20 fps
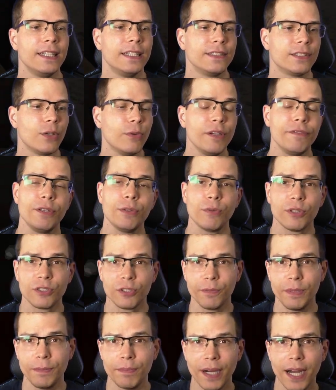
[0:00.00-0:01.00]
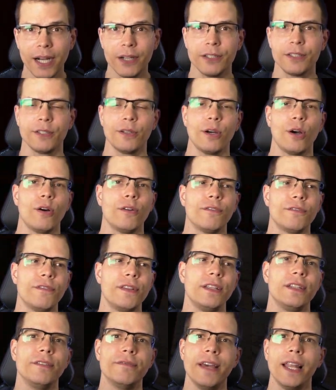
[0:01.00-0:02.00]
So if you want to be part of
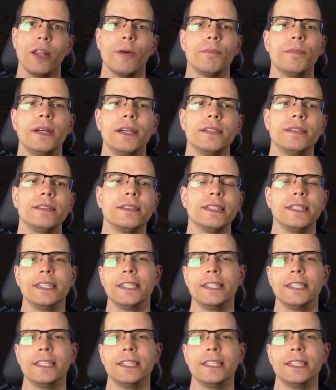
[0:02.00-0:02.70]
the development,